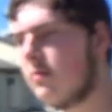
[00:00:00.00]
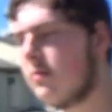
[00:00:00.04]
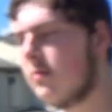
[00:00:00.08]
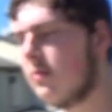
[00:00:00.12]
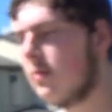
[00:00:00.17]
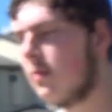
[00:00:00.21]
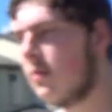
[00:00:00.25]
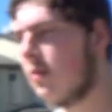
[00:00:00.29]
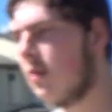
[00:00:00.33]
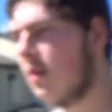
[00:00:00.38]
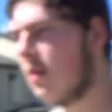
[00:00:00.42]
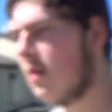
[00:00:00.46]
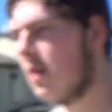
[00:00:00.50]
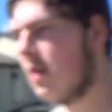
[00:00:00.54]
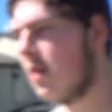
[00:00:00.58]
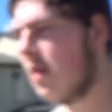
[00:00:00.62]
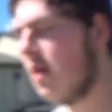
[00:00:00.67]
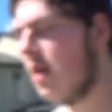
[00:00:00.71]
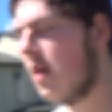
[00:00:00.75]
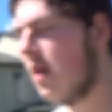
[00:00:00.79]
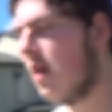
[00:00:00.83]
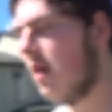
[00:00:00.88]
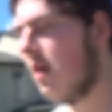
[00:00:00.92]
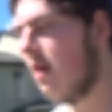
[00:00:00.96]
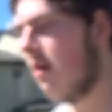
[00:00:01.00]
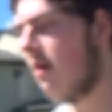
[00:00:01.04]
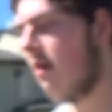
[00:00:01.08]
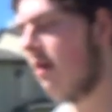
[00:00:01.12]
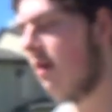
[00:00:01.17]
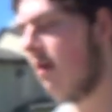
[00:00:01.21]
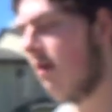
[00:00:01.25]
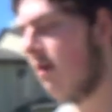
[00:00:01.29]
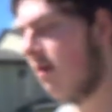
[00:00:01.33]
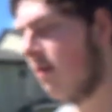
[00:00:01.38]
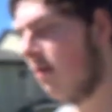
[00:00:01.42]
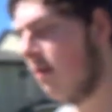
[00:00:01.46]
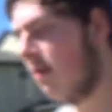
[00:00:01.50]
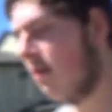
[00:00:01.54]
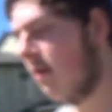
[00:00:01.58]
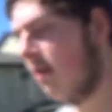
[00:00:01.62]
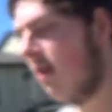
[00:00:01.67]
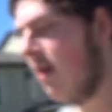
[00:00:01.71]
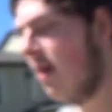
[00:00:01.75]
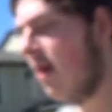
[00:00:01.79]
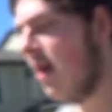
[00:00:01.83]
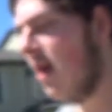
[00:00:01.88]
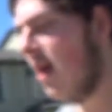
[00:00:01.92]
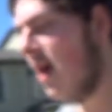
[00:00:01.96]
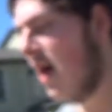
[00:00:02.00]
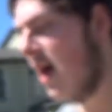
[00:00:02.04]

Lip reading: [no speech]